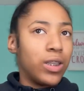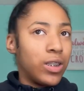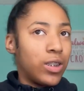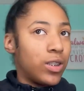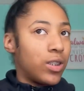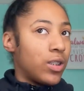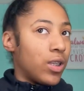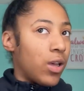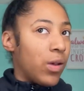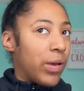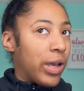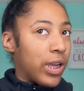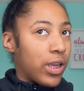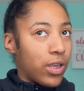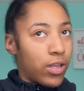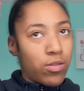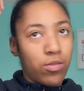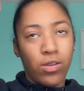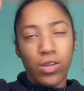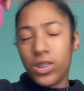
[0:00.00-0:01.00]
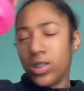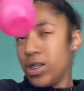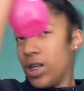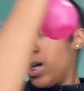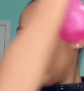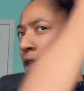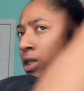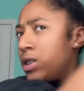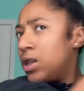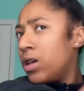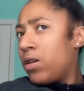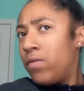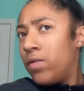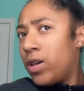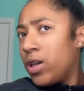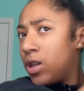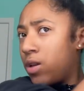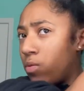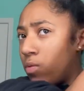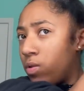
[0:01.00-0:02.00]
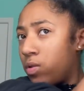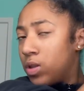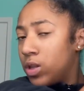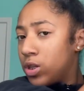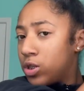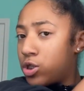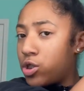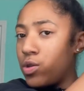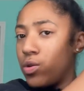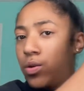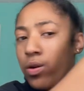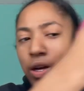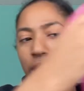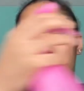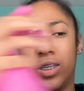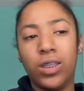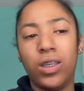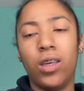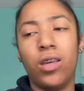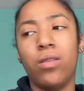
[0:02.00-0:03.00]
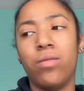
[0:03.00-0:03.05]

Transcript: so I can do the sides of it and it won't look too crazy.